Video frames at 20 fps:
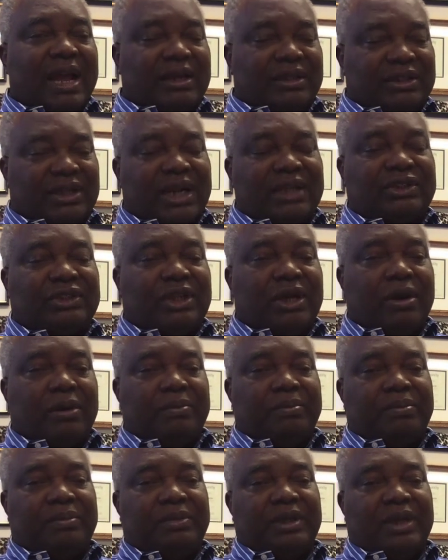dressed up,
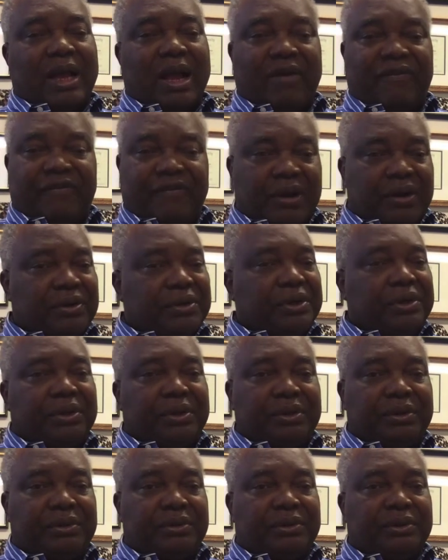I felt
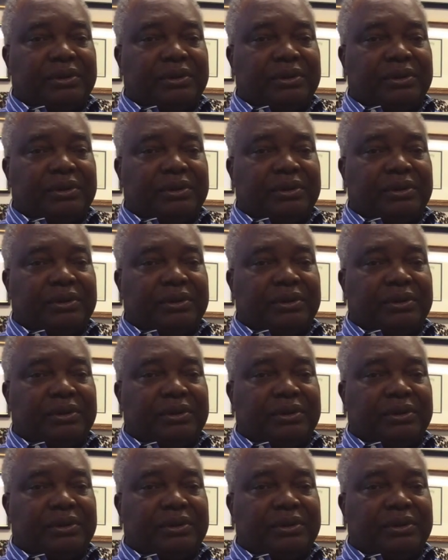good.